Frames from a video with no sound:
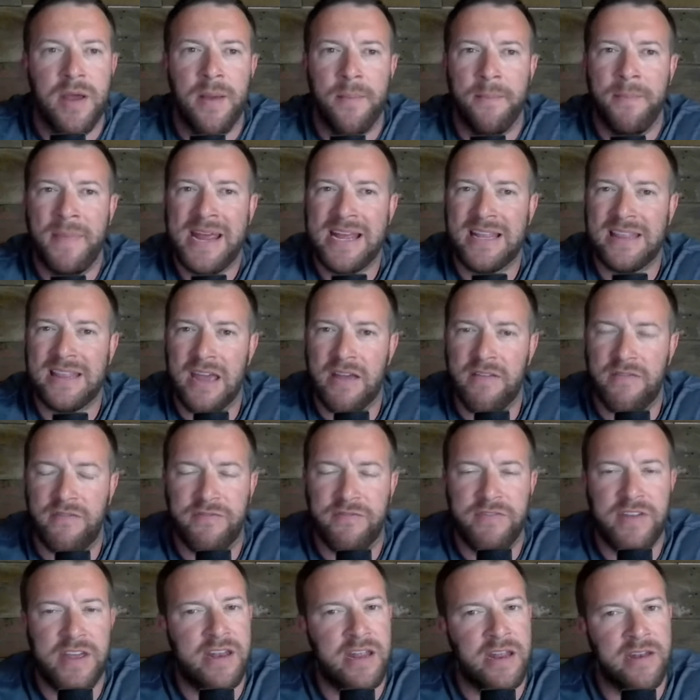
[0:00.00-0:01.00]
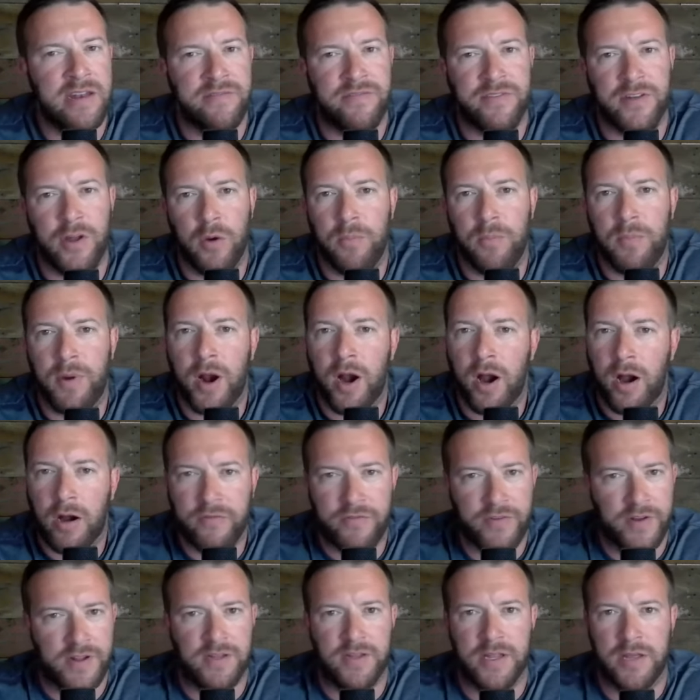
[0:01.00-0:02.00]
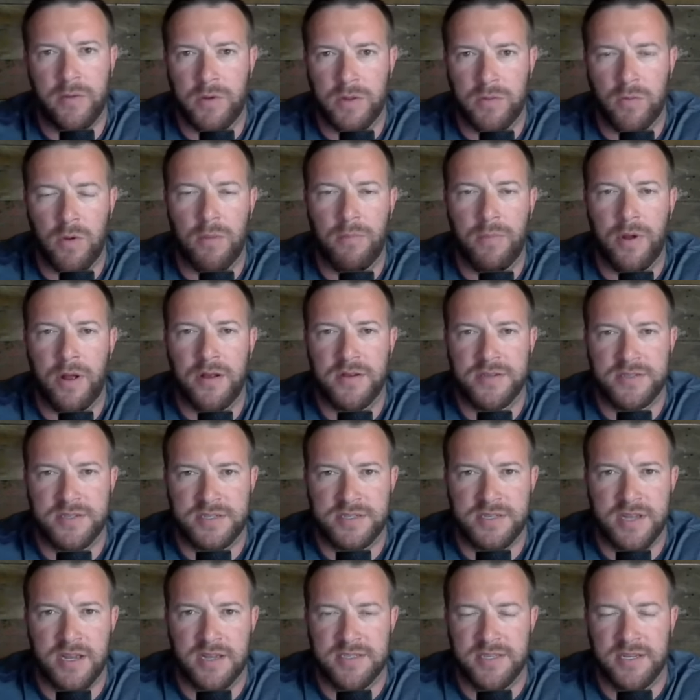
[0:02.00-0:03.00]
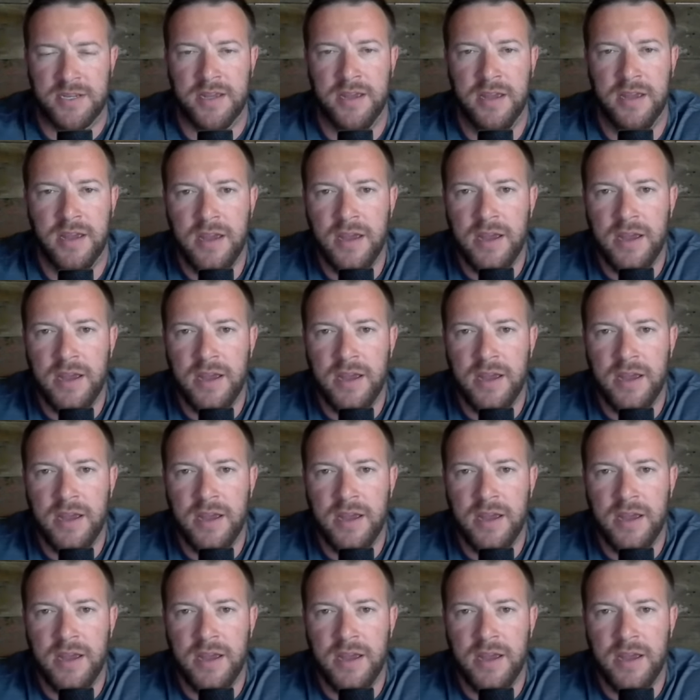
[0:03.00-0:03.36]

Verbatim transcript: make that fit and flow perfectly with what Paul's discussing